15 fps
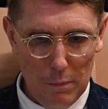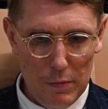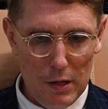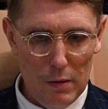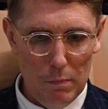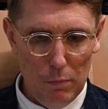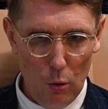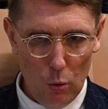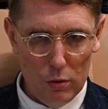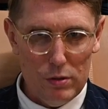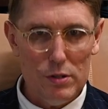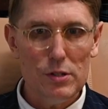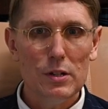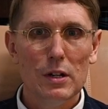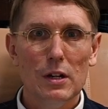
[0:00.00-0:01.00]

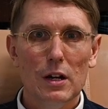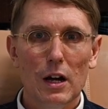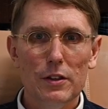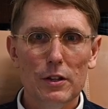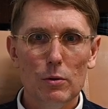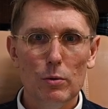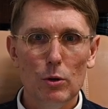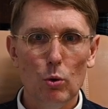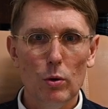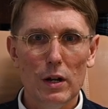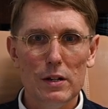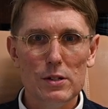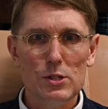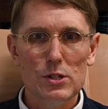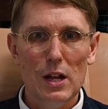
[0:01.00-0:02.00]
important. I think we all
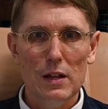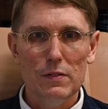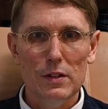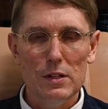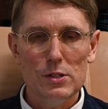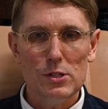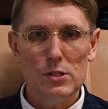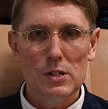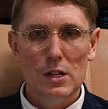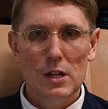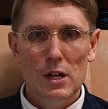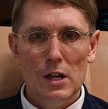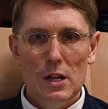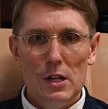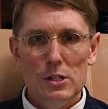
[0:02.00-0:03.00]
understand this.
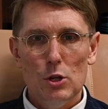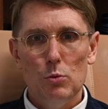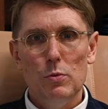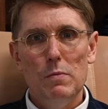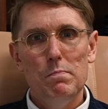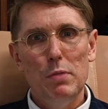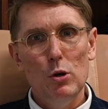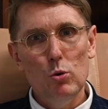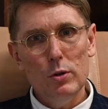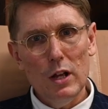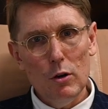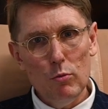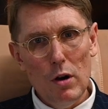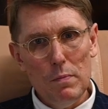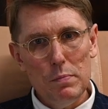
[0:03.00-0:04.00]
So we build
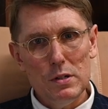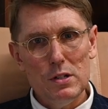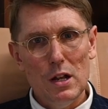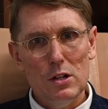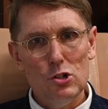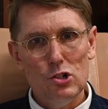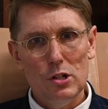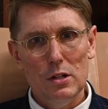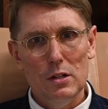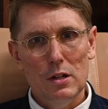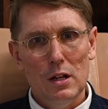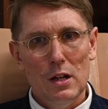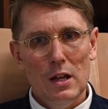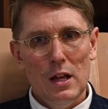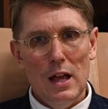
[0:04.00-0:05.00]
our reputation,
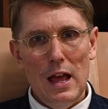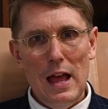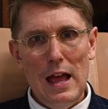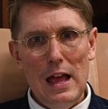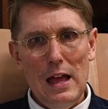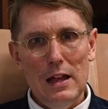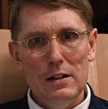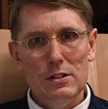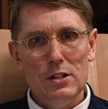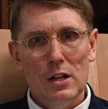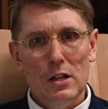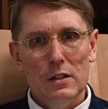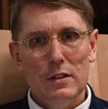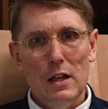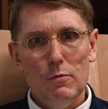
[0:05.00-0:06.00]
and
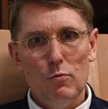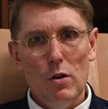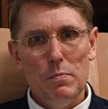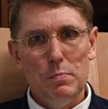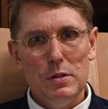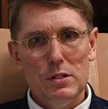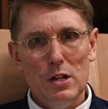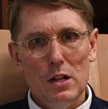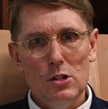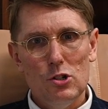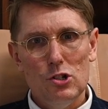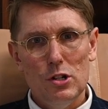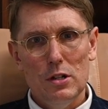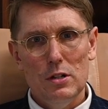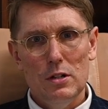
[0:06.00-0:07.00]
that
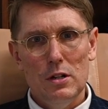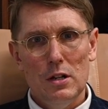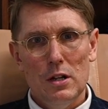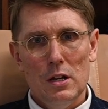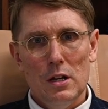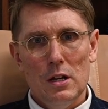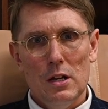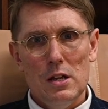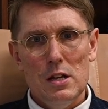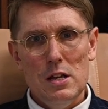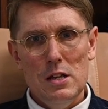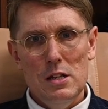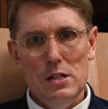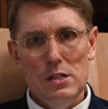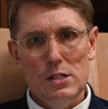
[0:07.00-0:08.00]
reputation
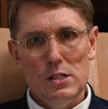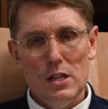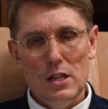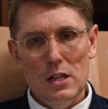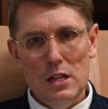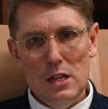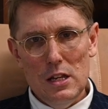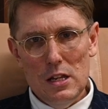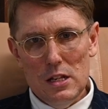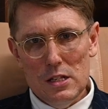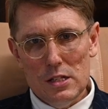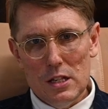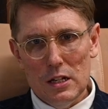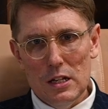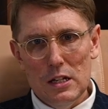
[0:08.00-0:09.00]
is
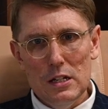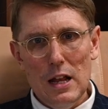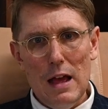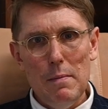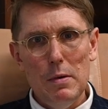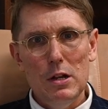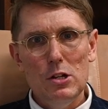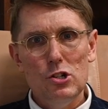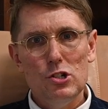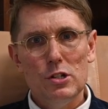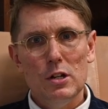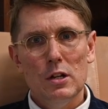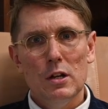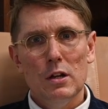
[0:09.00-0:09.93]
easily damaged,